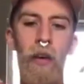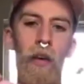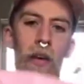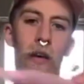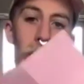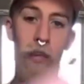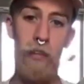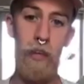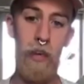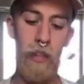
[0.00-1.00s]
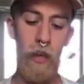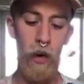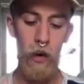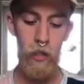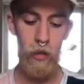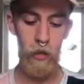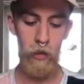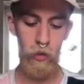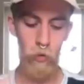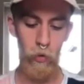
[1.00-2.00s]
And then take the other
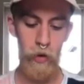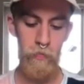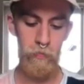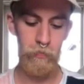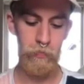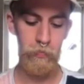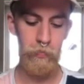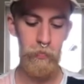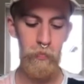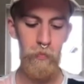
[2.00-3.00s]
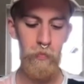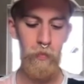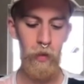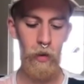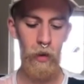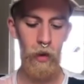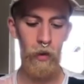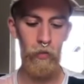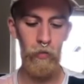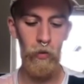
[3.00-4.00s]
corner and
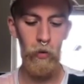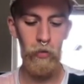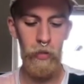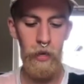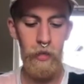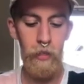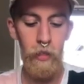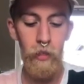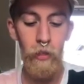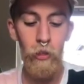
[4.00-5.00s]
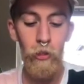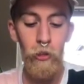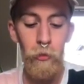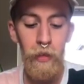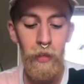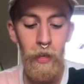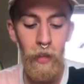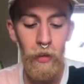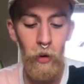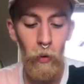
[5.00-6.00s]
fold that to meet the other
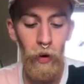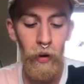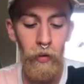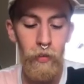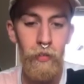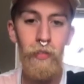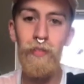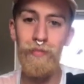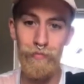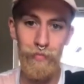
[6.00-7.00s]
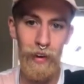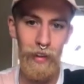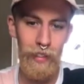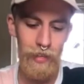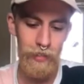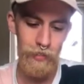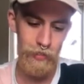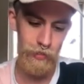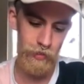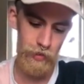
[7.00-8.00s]
corner, like this.
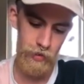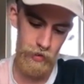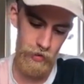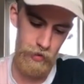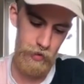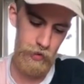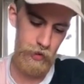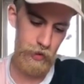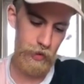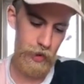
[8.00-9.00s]
Again,